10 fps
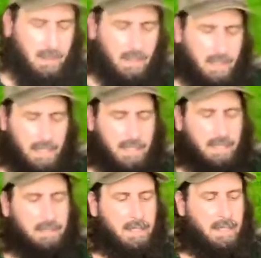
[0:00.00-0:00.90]

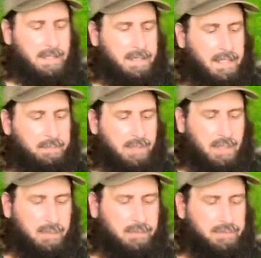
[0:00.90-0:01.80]
and I keep it
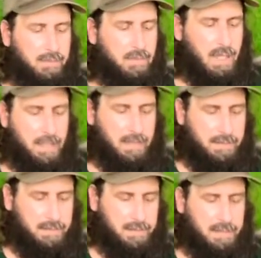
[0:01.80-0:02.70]
in a Thrunite
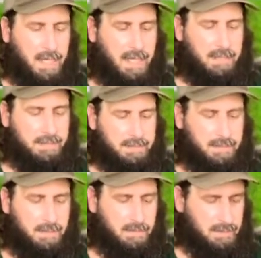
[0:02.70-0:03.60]

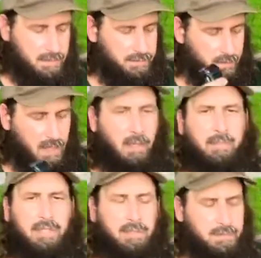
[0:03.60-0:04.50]
case. This one I'll
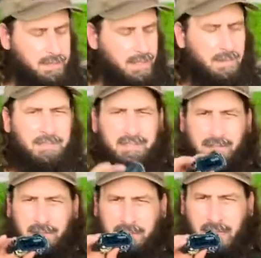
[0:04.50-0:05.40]
be using. I'm
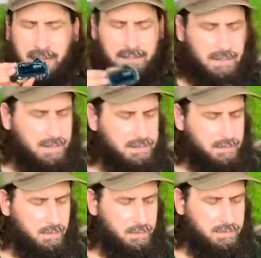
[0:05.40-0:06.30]
still testing this
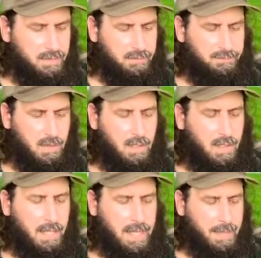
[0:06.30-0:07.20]
one, but so
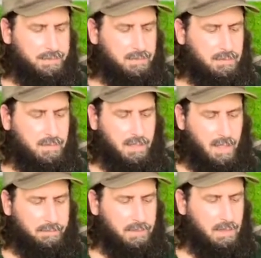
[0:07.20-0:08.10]
far I absolutely
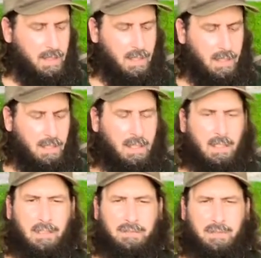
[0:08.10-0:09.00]
love it.
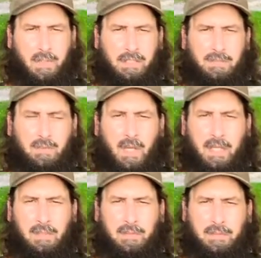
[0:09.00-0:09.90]
So Rachel
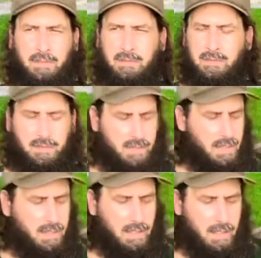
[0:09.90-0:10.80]
Wayne will use
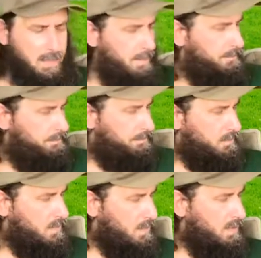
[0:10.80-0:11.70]
the
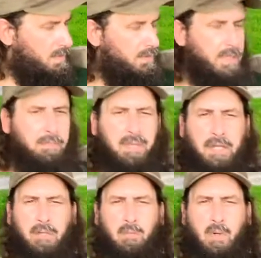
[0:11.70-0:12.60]

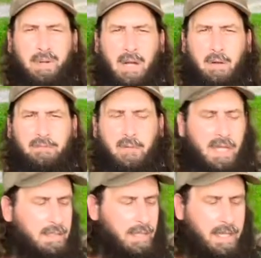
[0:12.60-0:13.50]
bigger, more powerful
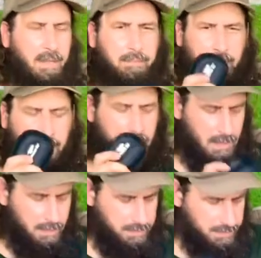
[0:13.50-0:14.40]
headlamp, and
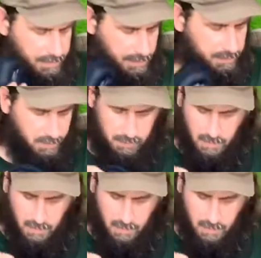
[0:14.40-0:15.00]
I'll use this one.